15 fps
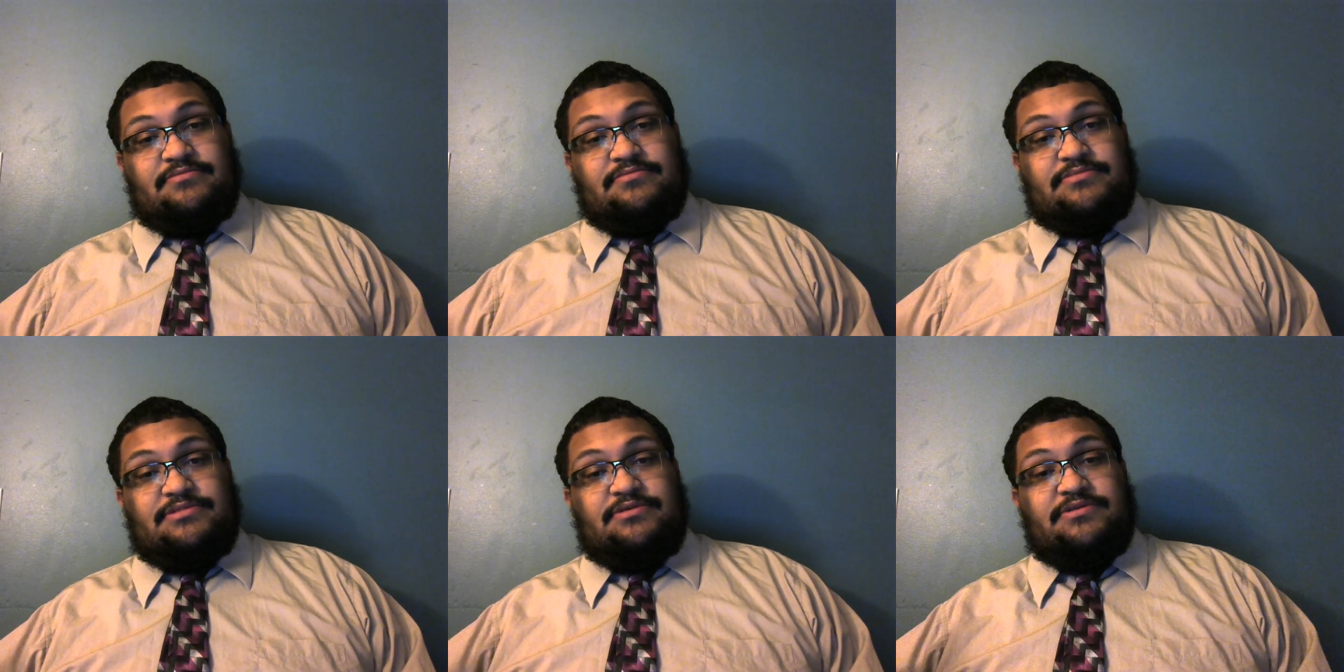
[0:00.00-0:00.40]

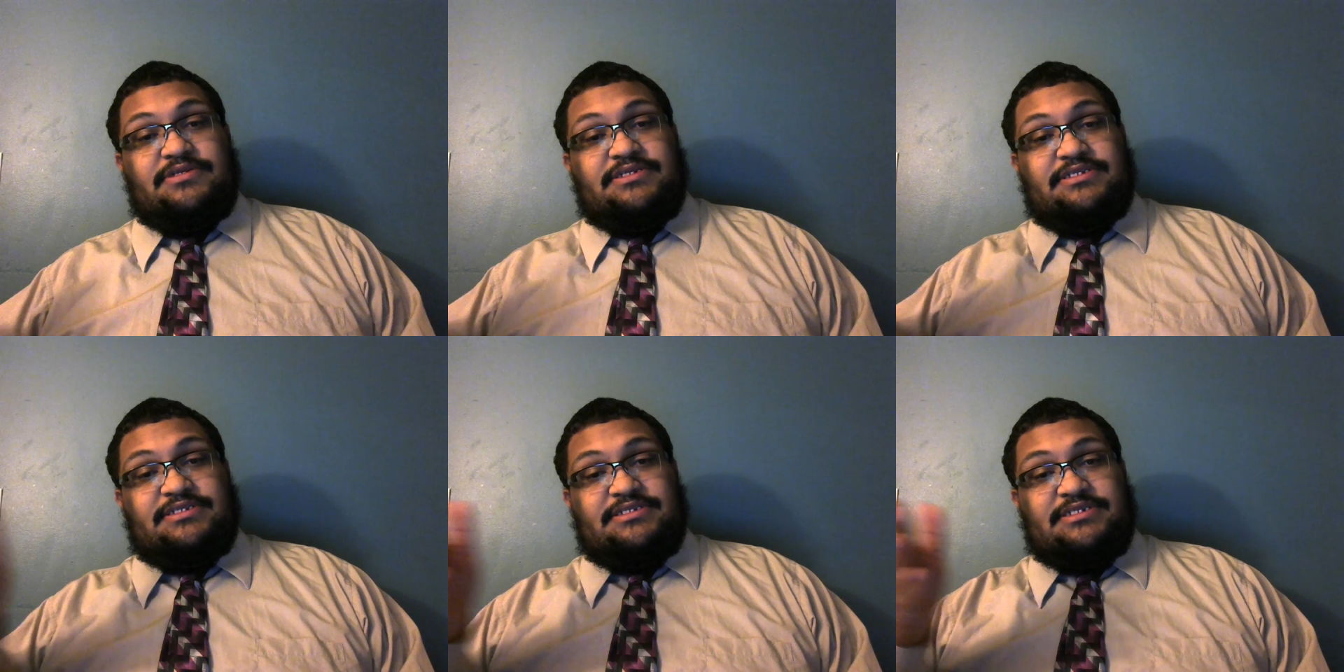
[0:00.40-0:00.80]
So
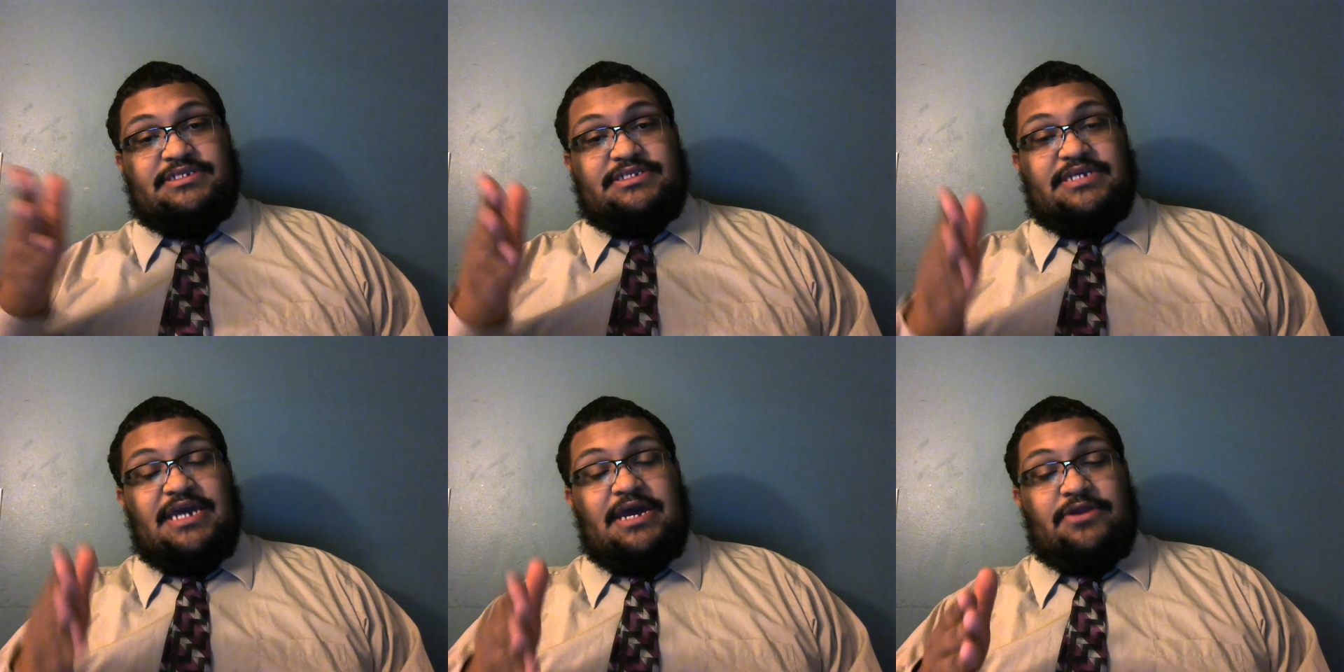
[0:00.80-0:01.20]
this is the
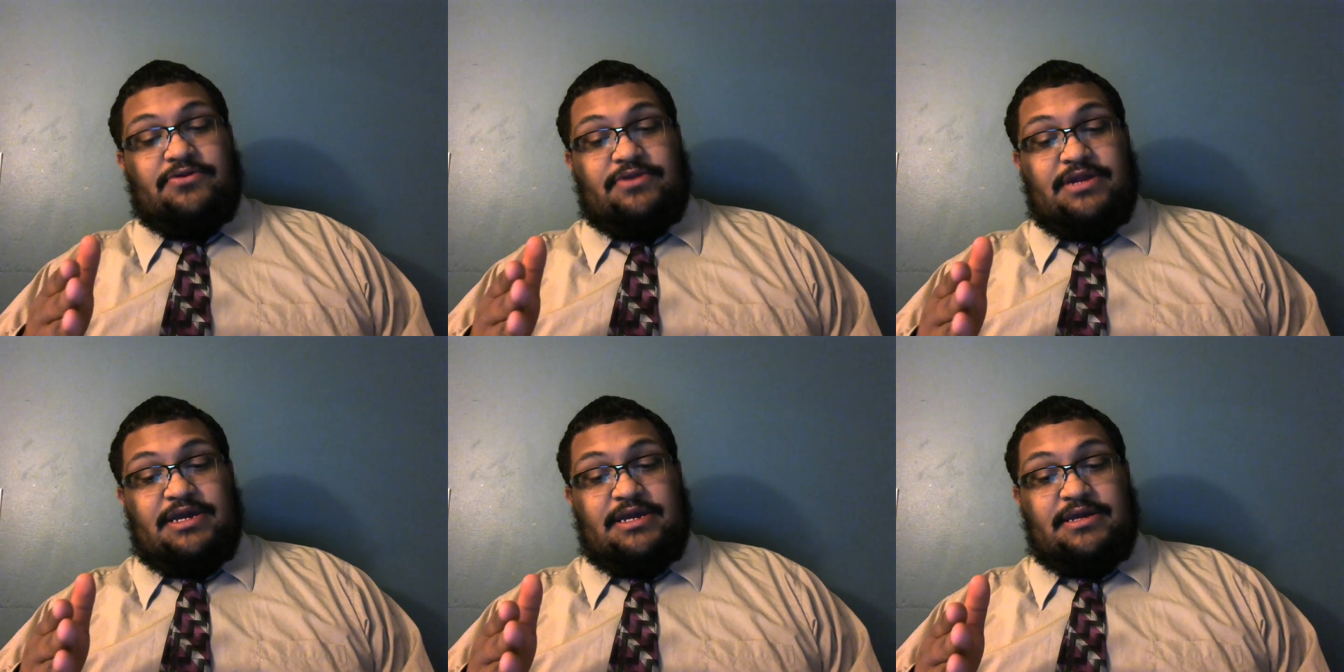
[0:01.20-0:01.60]

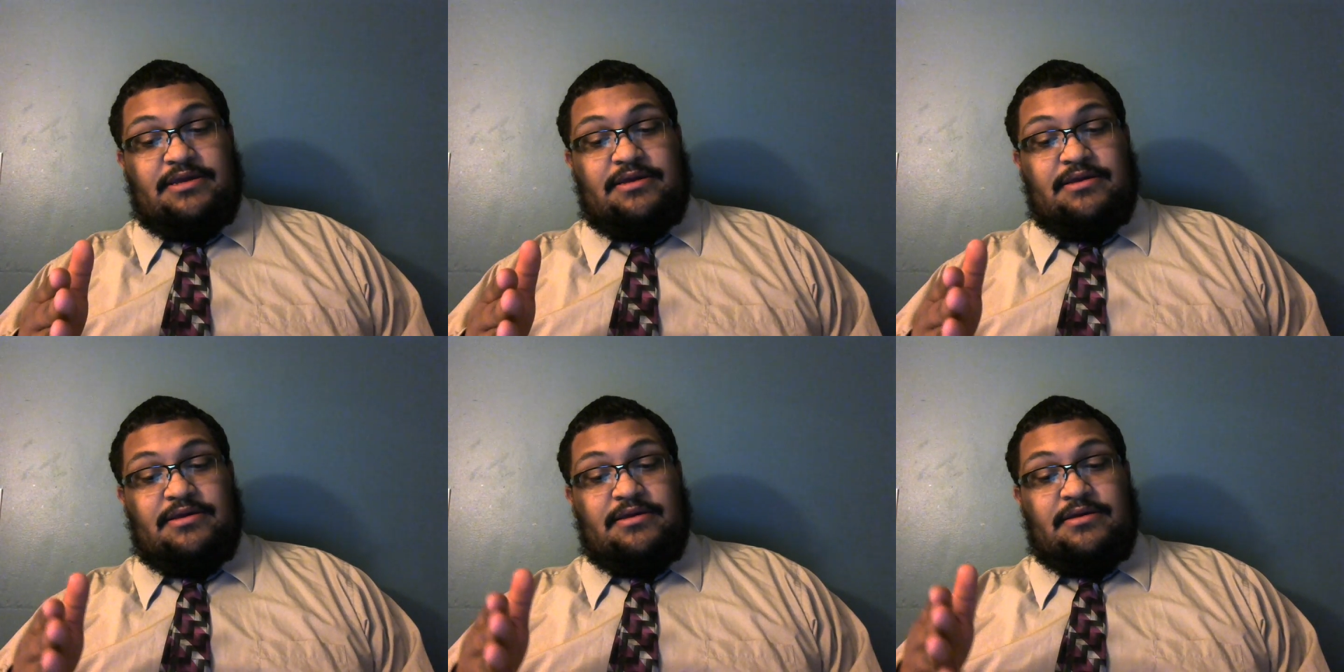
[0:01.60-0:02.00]
Saturday
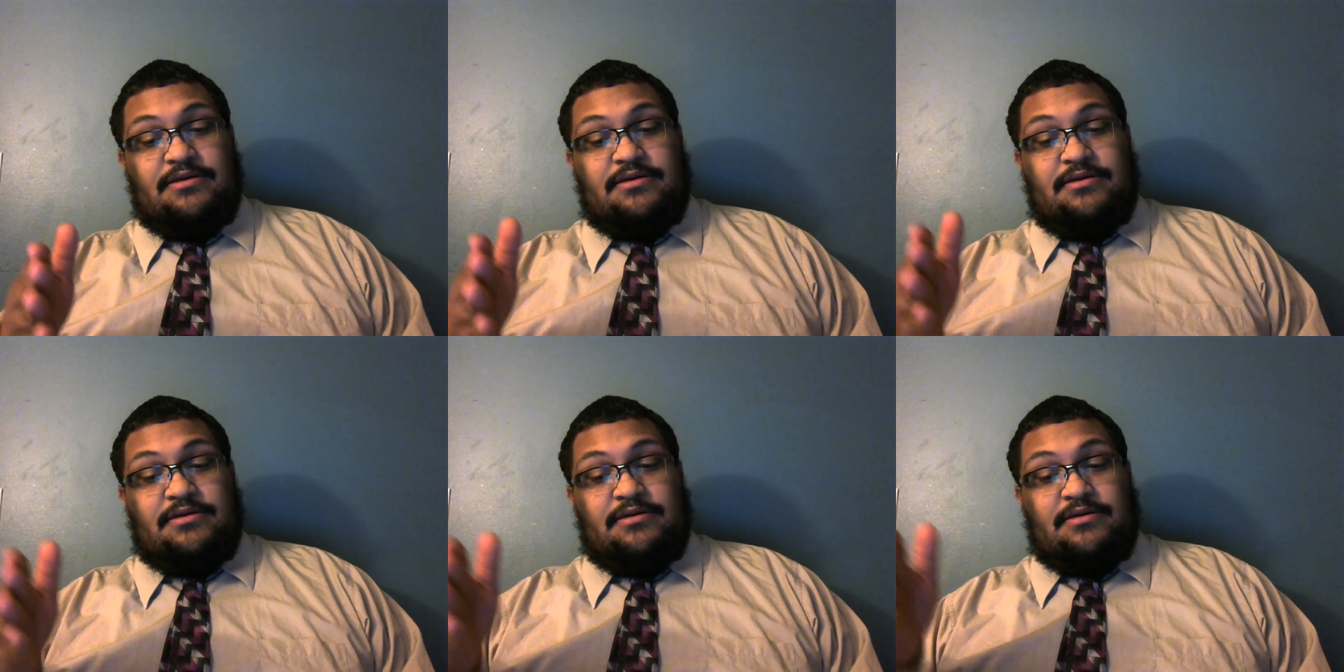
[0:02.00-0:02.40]

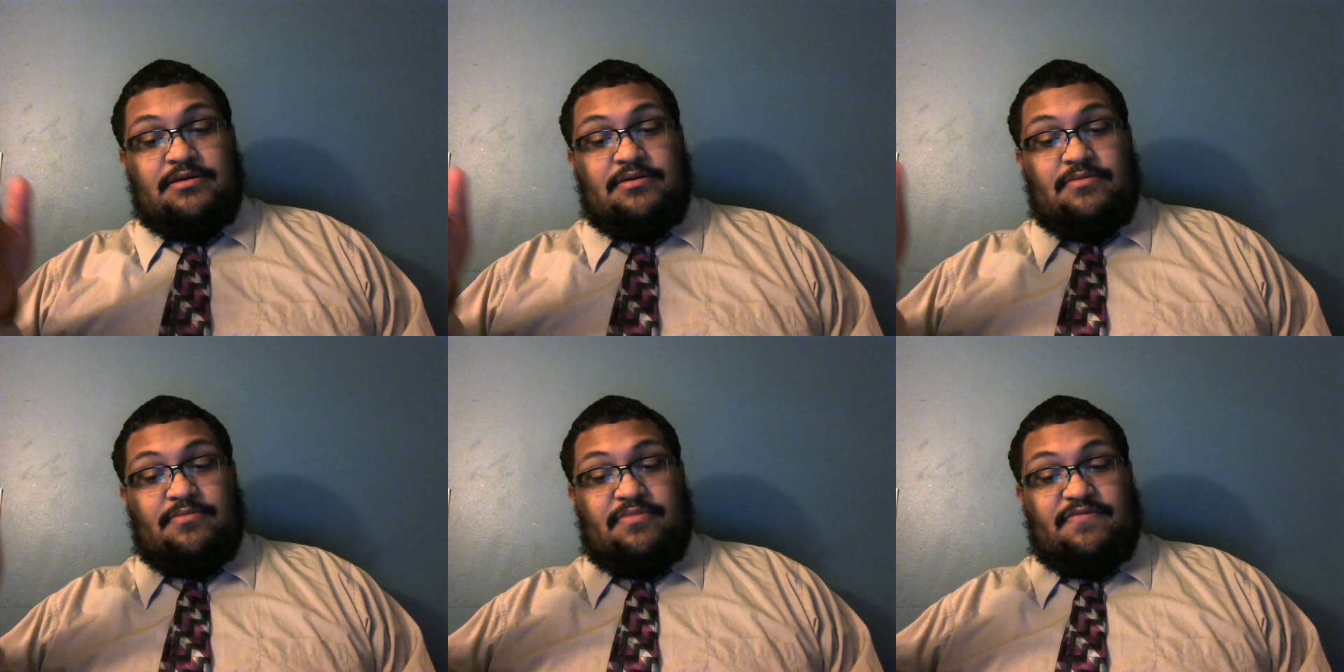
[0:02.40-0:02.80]

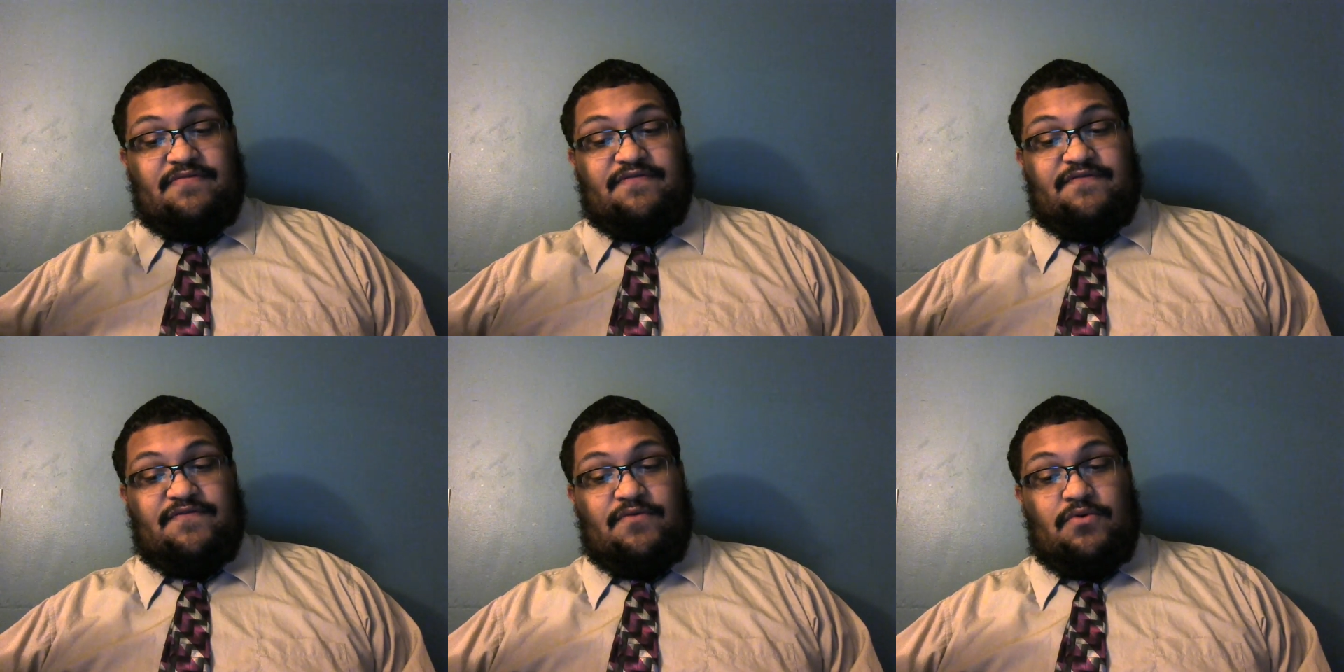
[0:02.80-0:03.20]

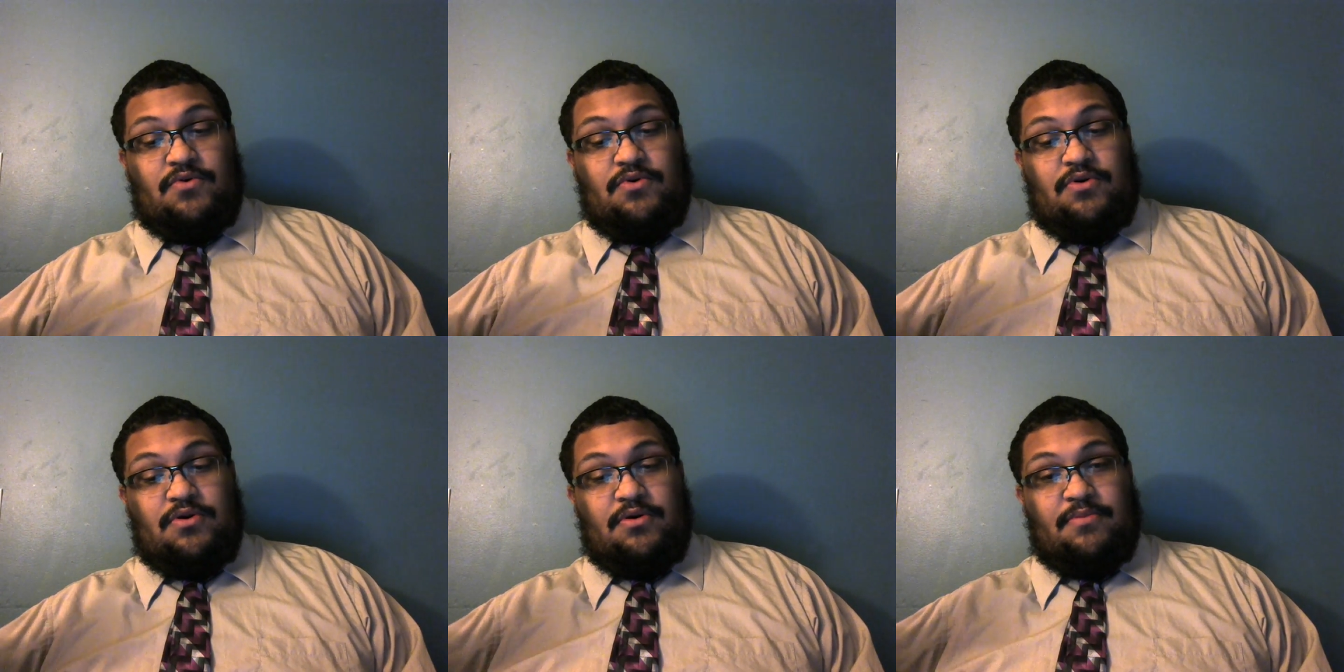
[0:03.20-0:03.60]

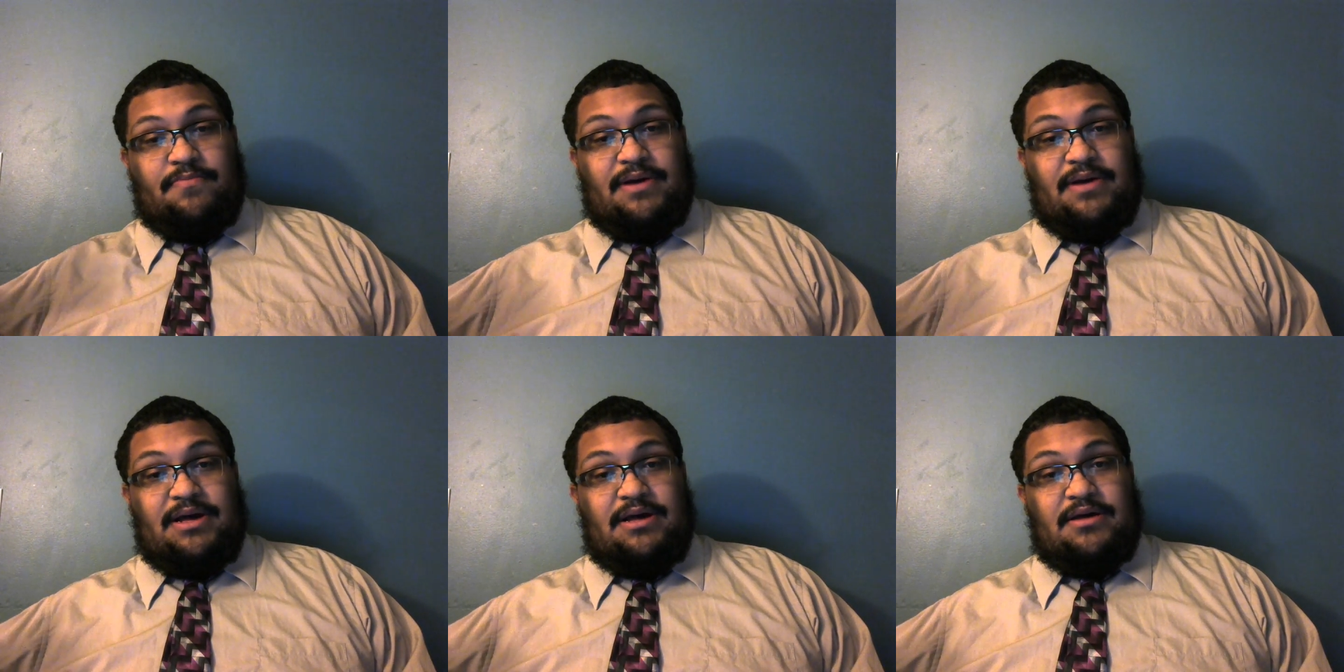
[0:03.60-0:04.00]
before
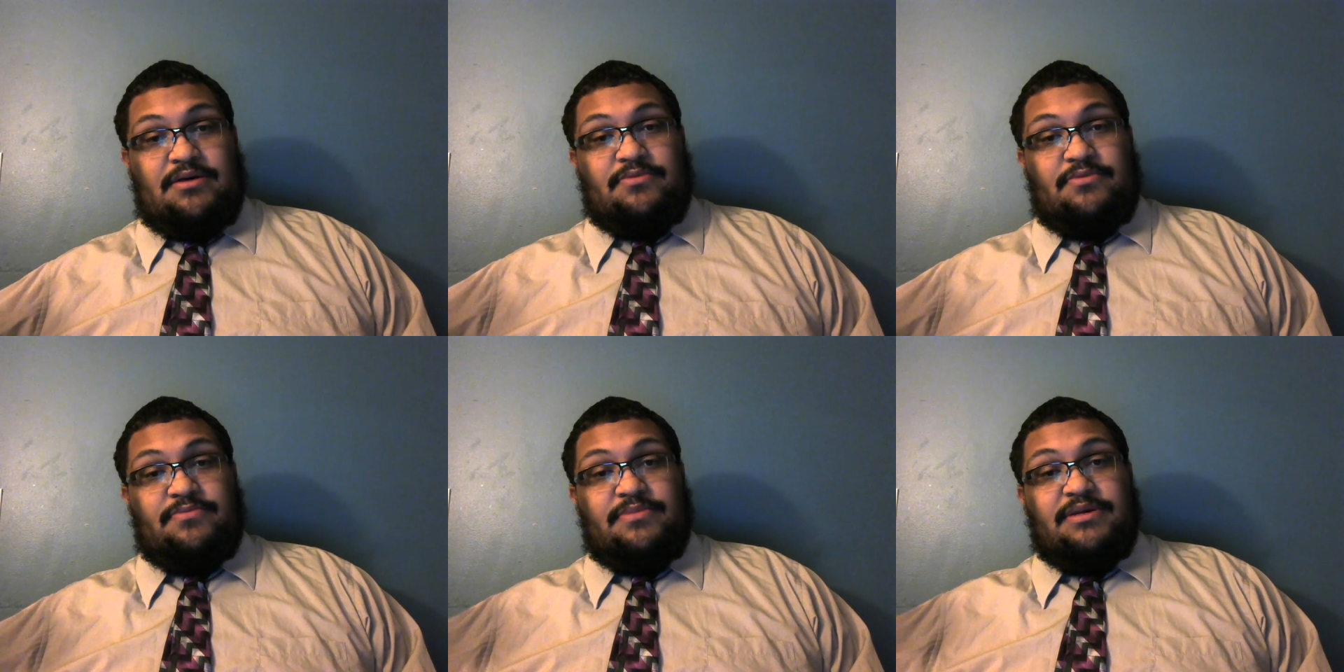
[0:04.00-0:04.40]

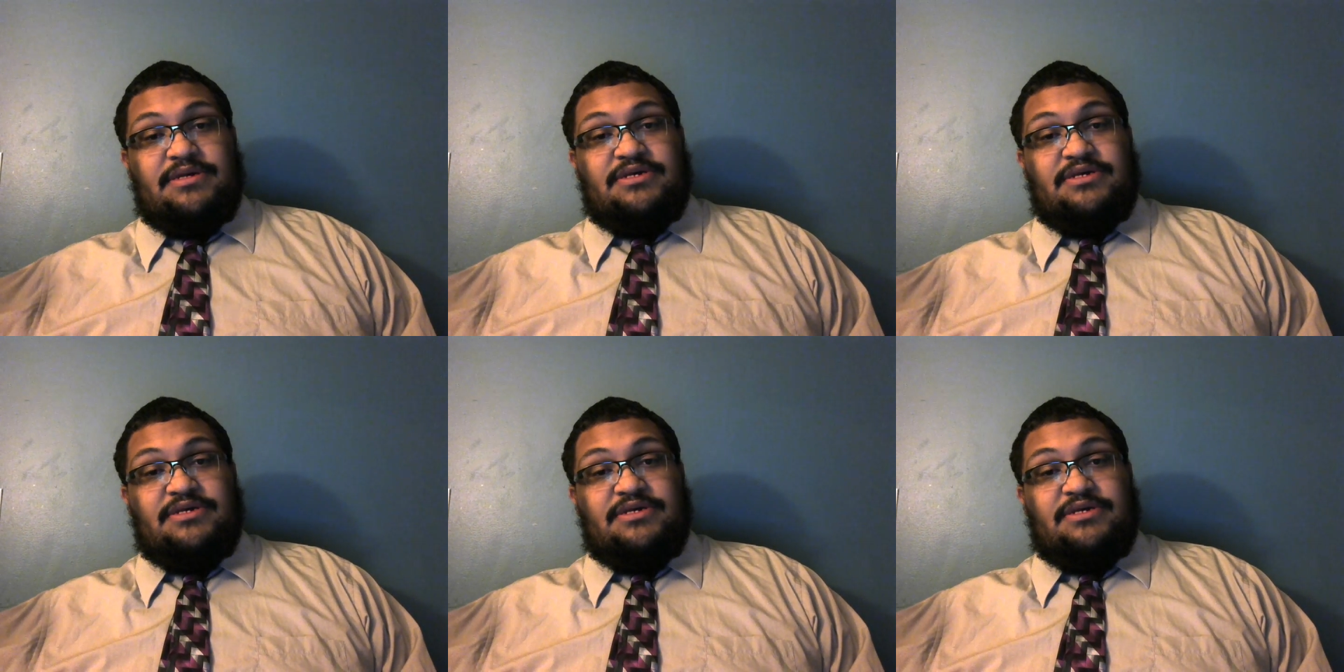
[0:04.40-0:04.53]
Palm